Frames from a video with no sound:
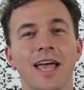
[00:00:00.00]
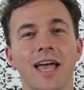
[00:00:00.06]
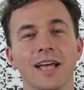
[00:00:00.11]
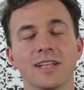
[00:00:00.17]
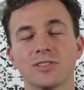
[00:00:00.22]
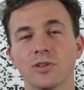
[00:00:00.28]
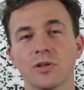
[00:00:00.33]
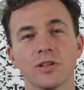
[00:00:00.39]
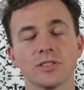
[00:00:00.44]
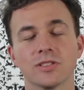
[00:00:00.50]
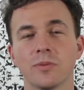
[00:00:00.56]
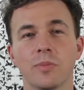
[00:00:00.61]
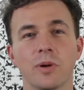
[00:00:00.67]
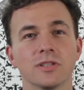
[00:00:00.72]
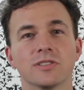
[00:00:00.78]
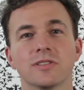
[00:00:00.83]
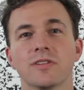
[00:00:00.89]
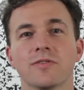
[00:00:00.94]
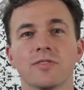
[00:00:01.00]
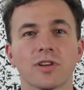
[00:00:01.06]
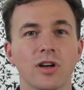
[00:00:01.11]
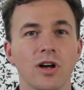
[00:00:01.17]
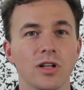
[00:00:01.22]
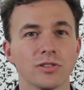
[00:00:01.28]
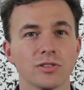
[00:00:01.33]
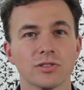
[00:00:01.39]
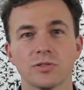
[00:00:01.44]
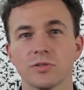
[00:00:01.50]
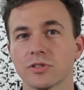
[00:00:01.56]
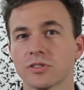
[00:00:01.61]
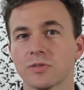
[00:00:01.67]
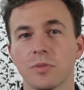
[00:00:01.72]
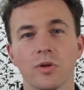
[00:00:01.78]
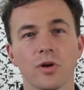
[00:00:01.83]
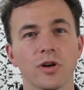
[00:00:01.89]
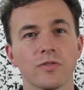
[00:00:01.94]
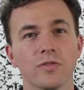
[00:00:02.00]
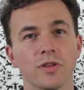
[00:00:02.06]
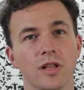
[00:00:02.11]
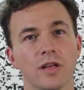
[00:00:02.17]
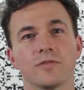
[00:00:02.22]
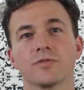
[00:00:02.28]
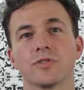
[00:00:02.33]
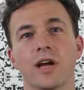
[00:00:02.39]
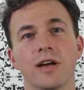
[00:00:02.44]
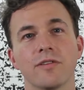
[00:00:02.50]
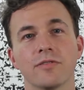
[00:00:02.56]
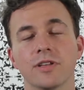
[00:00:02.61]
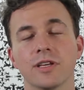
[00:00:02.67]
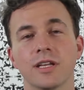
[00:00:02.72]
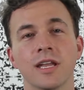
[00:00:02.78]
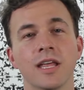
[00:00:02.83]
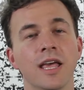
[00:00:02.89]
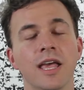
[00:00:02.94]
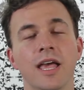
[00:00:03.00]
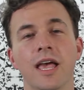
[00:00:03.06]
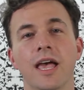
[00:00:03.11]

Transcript: And so there's a bunch of different cultures to explore if you love traveling.